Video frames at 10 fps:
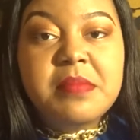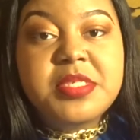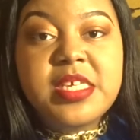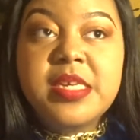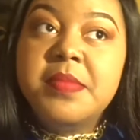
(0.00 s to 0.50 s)

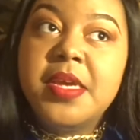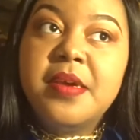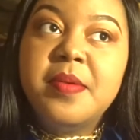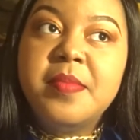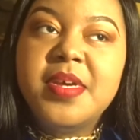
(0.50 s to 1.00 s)
team
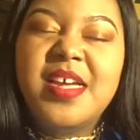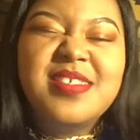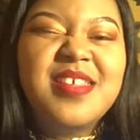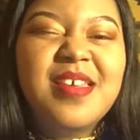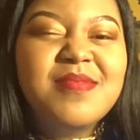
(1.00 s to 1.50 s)
now. But I just
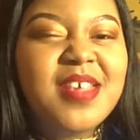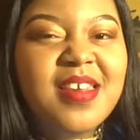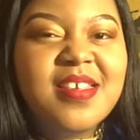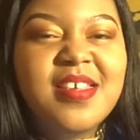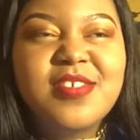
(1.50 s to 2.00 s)
thought it was kind
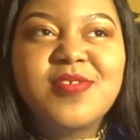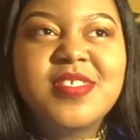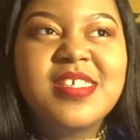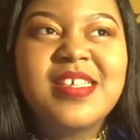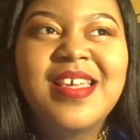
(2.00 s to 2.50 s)
of
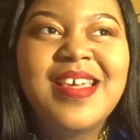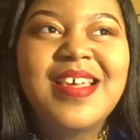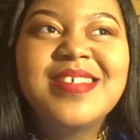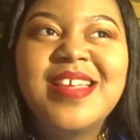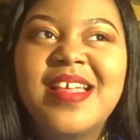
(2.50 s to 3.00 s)
interesting.
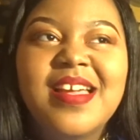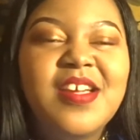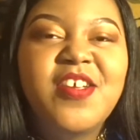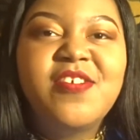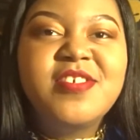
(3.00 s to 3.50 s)
It's not like a
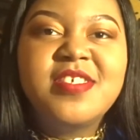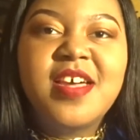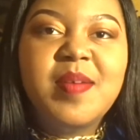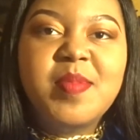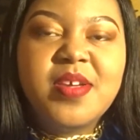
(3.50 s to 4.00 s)
huge
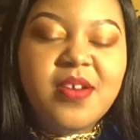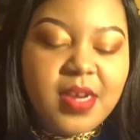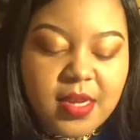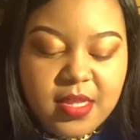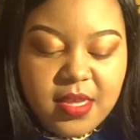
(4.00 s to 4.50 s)
topic or
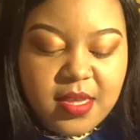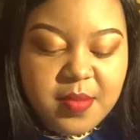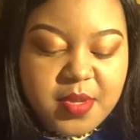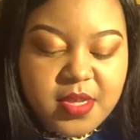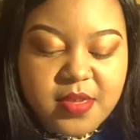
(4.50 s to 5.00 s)
anything,
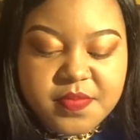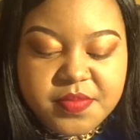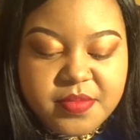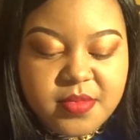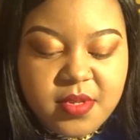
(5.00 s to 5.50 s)
but
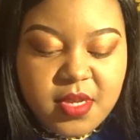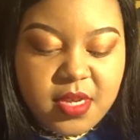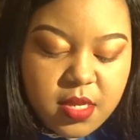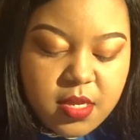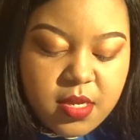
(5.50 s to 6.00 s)
yeah.
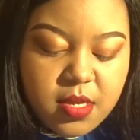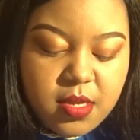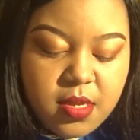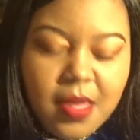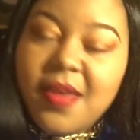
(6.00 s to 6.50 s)
Uh,
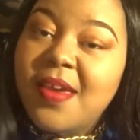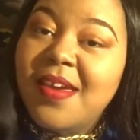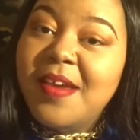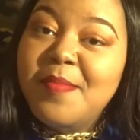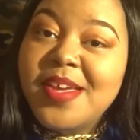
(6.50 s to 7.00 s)

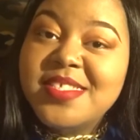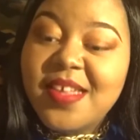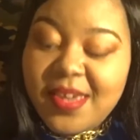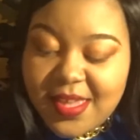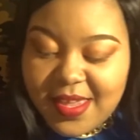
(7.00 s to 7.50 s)
Air Max
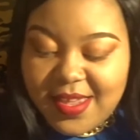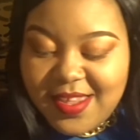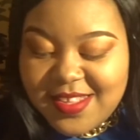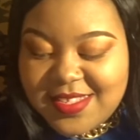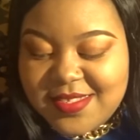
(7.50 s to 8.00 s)

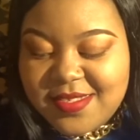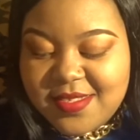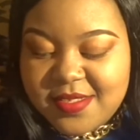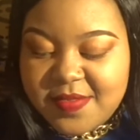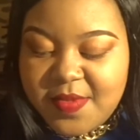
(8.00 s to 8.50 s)

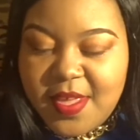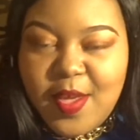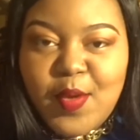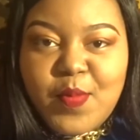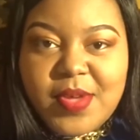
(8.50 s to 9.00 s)
98s,
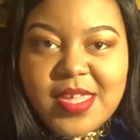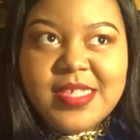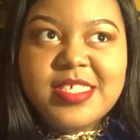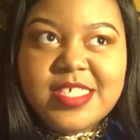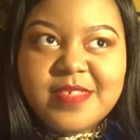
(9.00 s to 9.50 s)

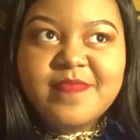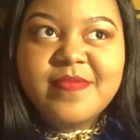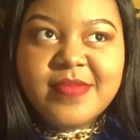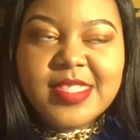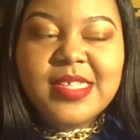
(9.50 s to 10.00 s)
which
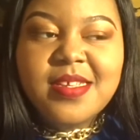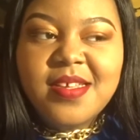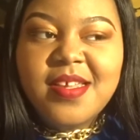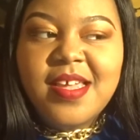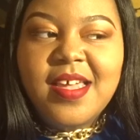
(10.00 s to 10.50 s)

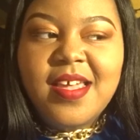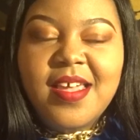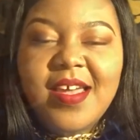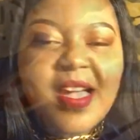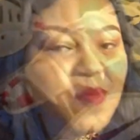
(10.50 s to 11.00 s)
I